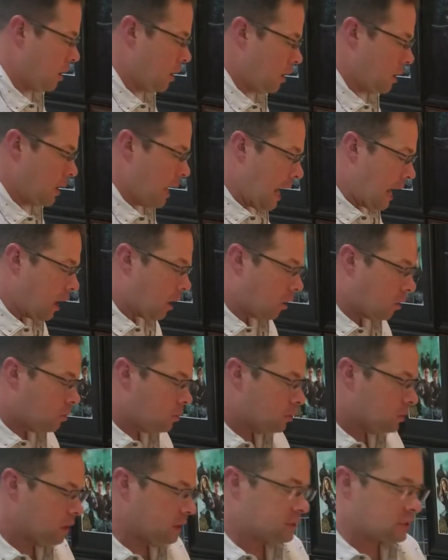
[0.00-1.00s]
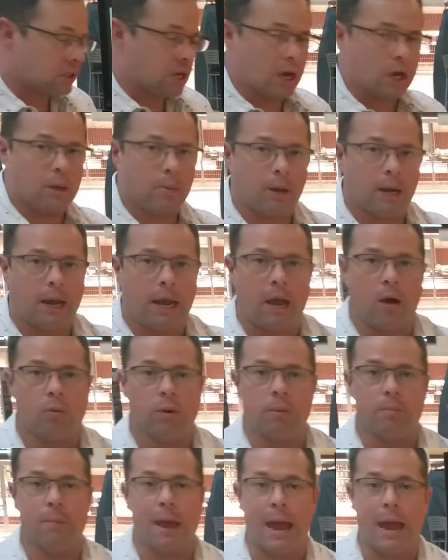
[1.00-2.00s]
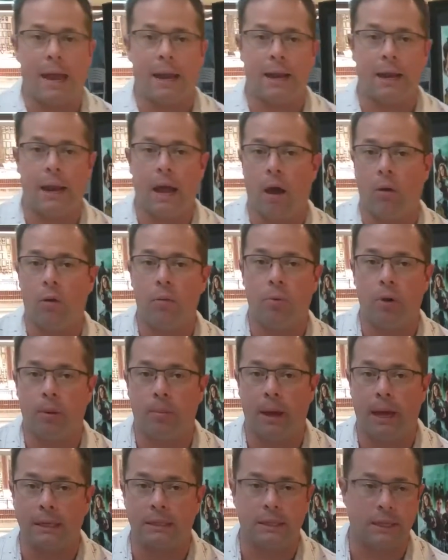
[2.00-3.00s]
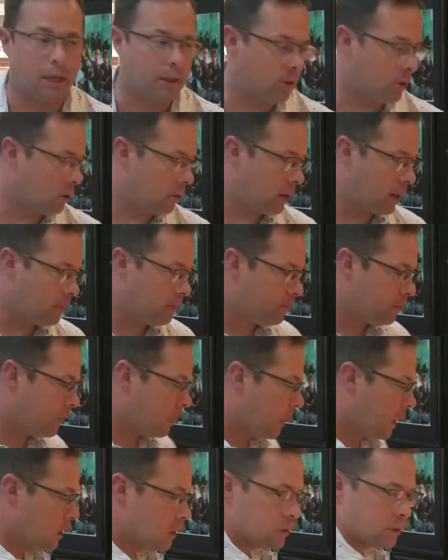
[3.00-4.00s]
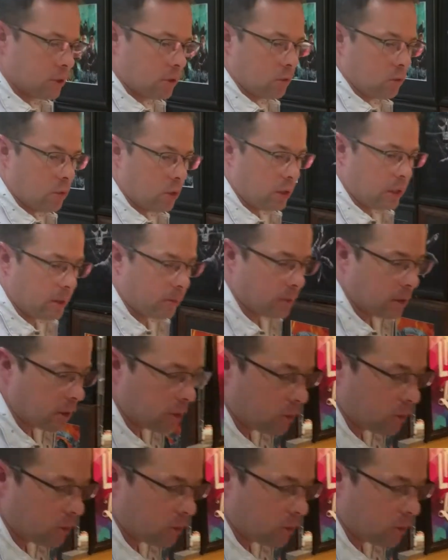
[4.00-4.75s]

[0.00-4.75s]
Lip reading: now let's talk about how we mat and how we put it back together. All right. So Roland, I'm going to